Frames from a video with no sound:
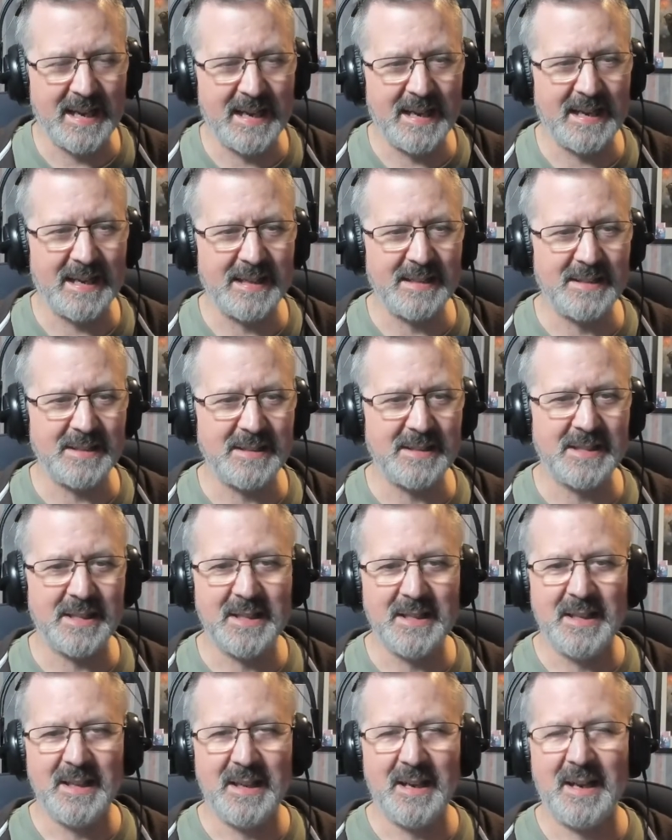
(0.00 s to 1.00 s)
And
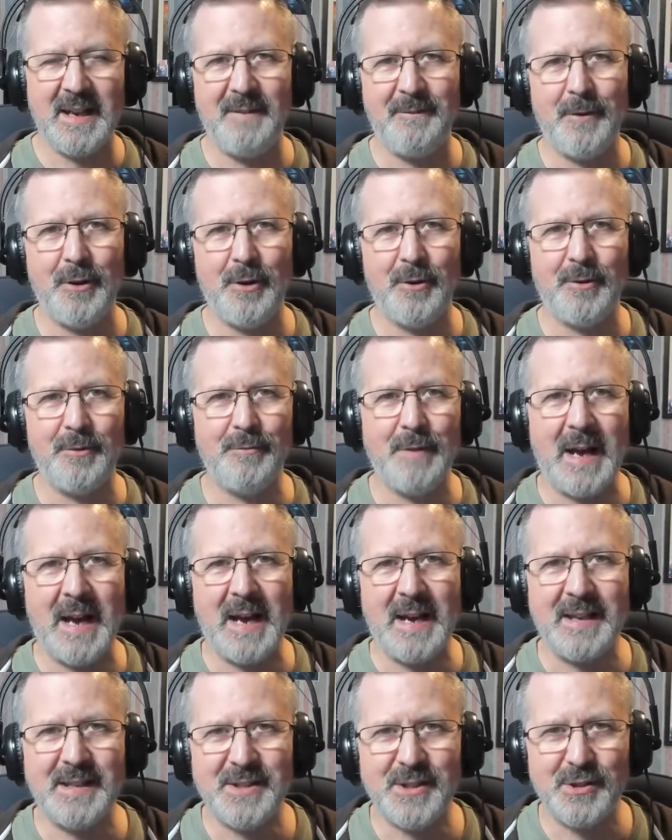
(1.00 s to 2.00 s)
I've all,
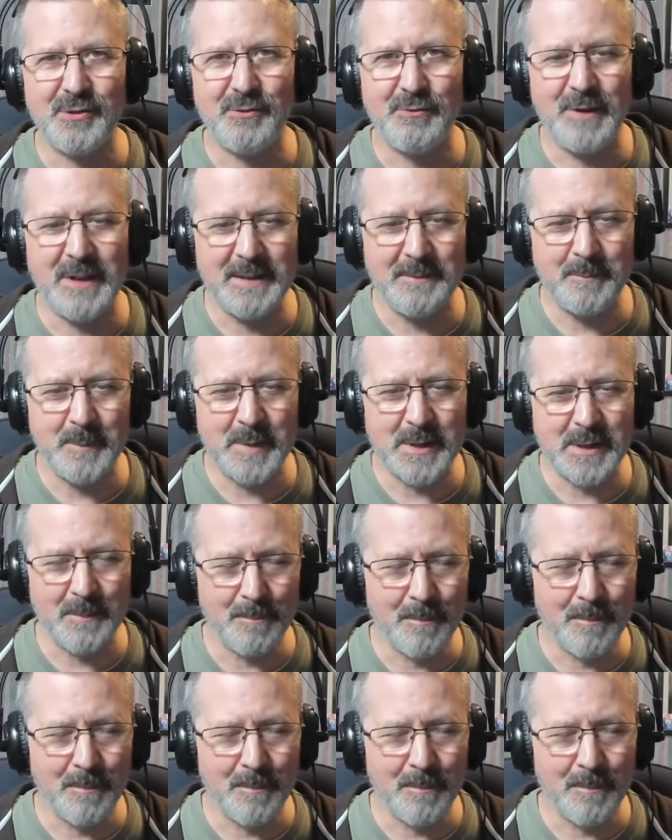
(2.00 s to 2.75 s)
I streamed